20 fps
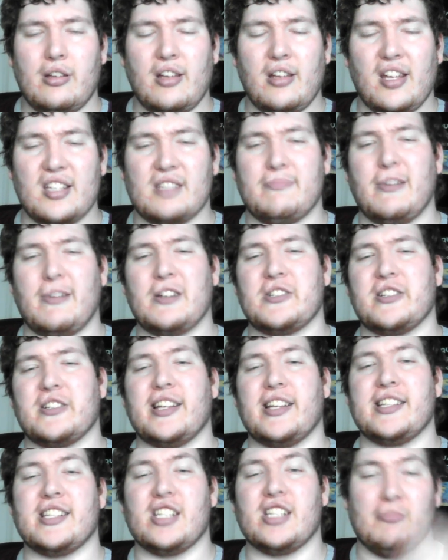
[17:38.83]

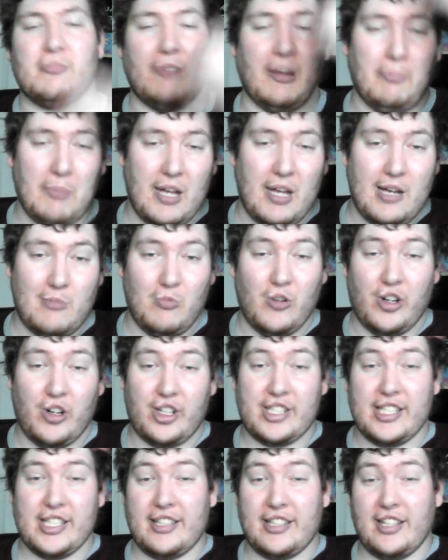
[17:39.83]
Especially since my mom
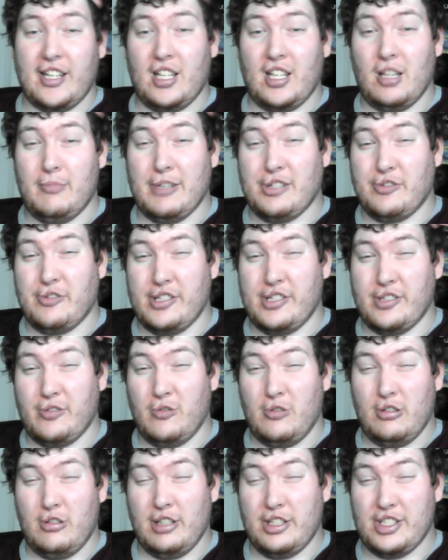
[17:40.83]
works at an elementary
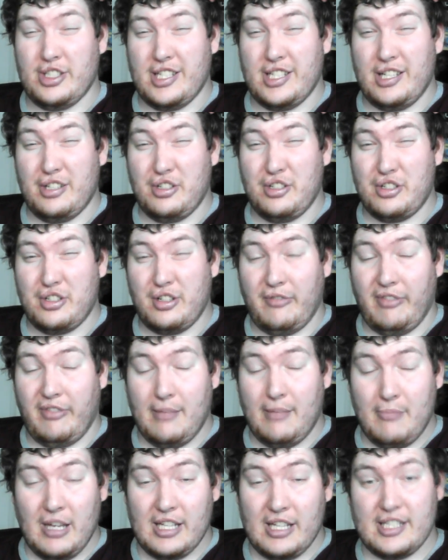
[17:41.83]
school and such, if
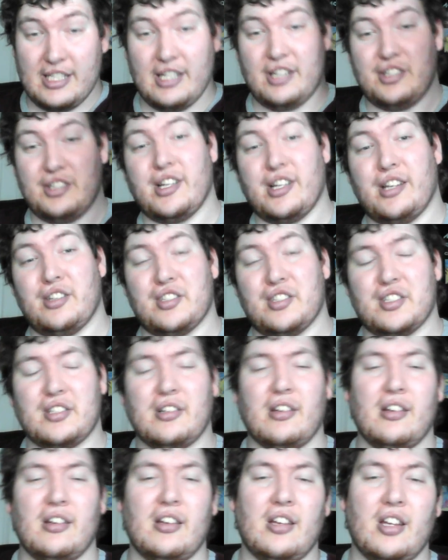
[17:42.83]
that makes any
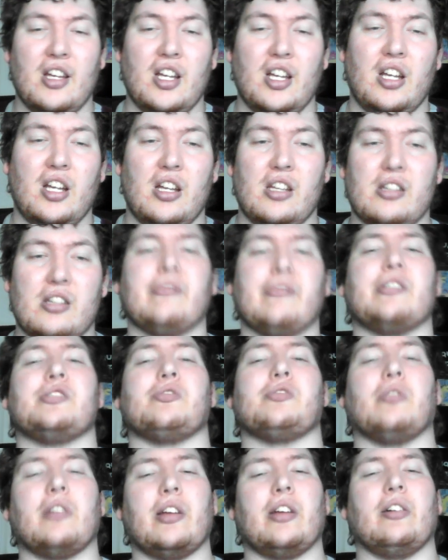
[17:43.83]
sense. So
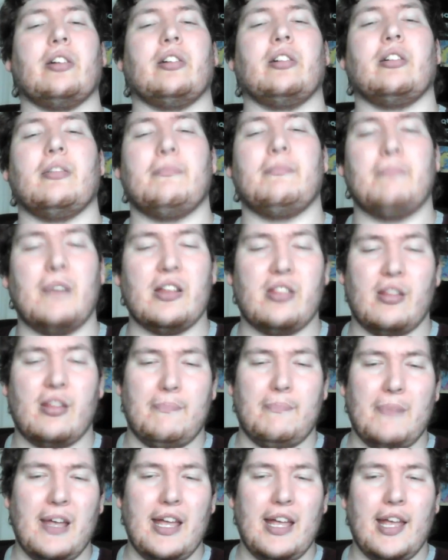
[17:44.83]
enjoy your month
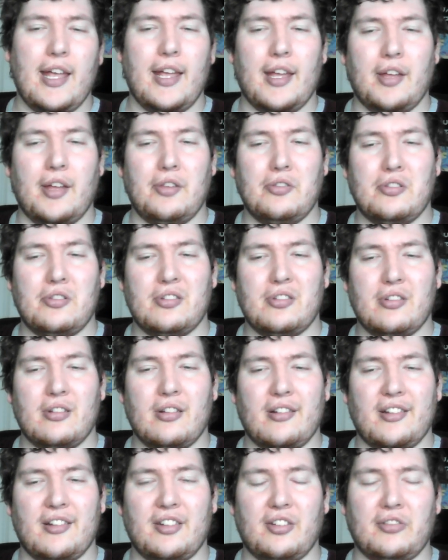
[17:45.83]
of May, and
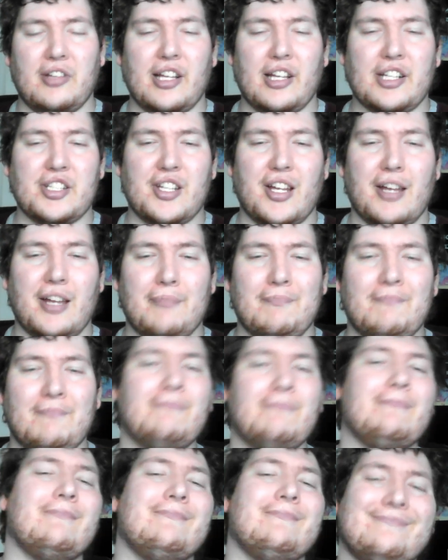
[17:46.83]
until next time,
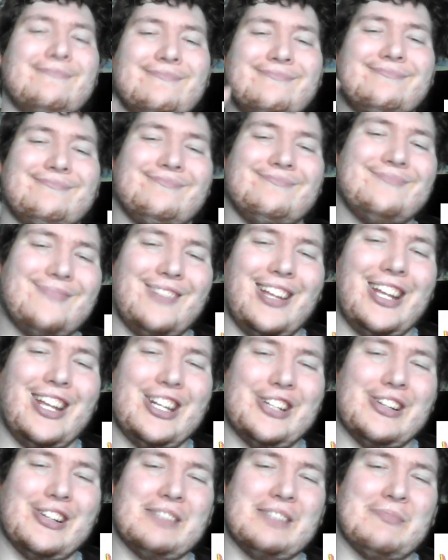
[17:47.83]

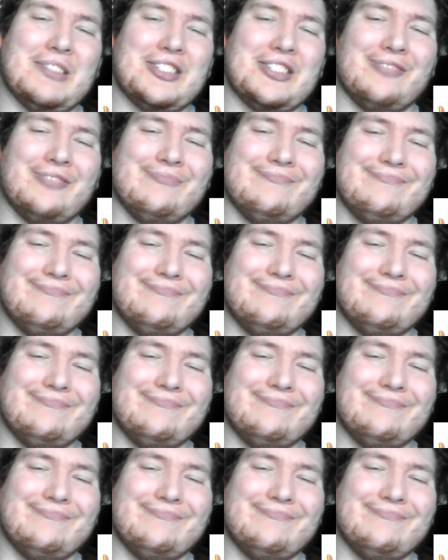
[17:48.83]
enjoy the vision.